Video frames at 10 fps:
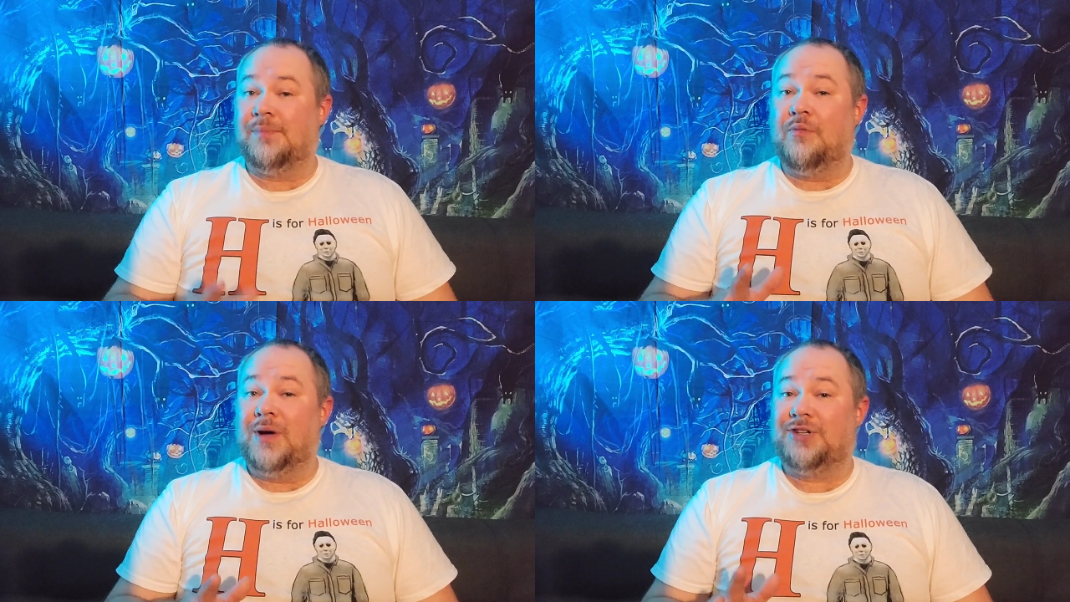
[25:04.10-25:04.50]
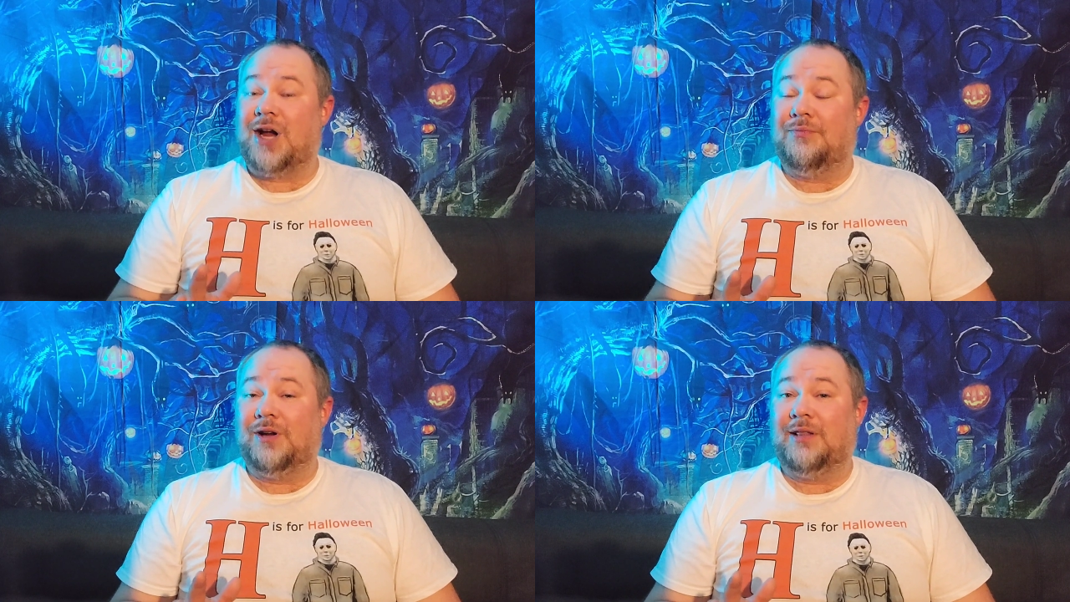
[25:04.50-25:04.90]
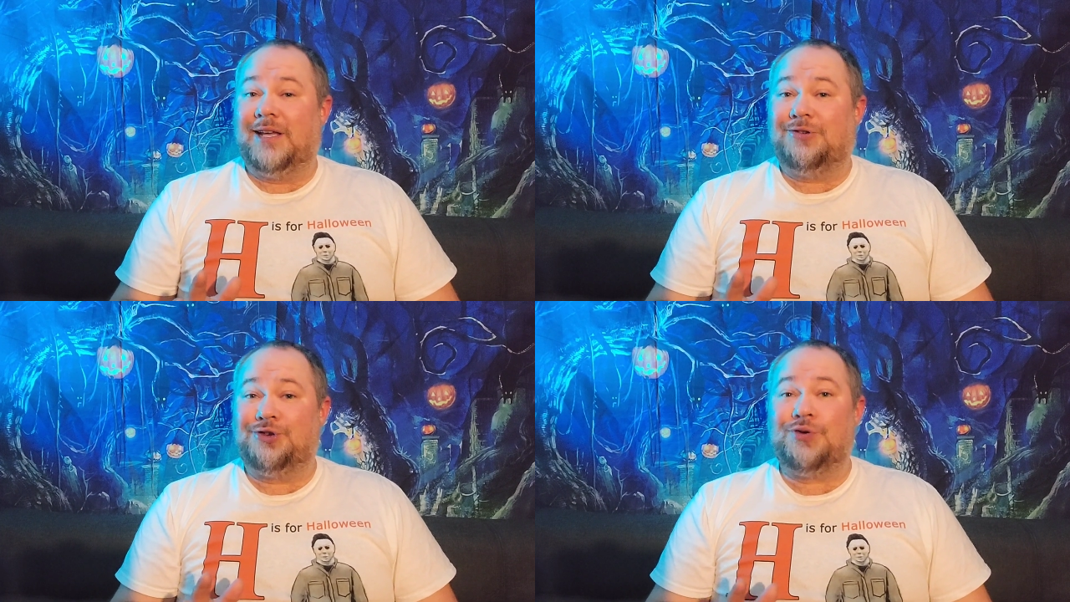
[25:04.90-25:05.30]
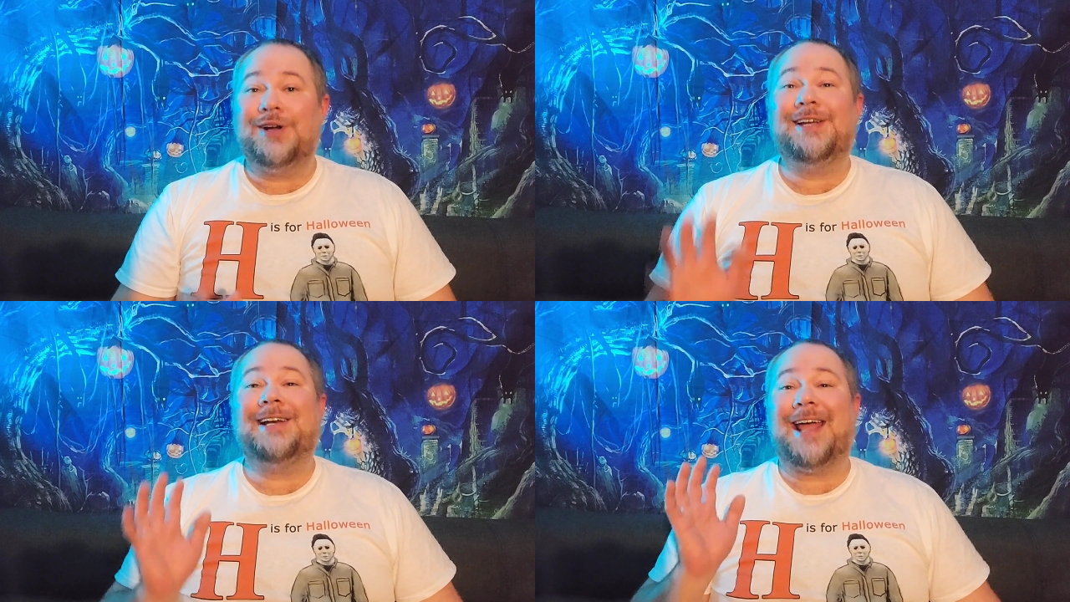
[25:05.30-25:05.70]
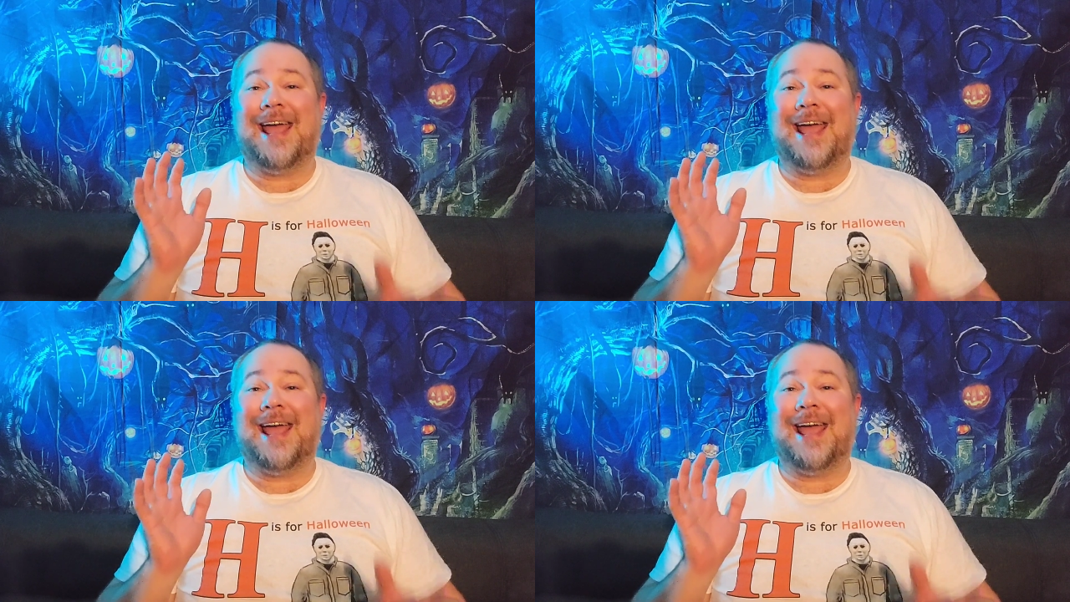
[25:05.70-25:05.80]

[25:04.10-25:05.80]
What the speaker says: of which I really enjoyed,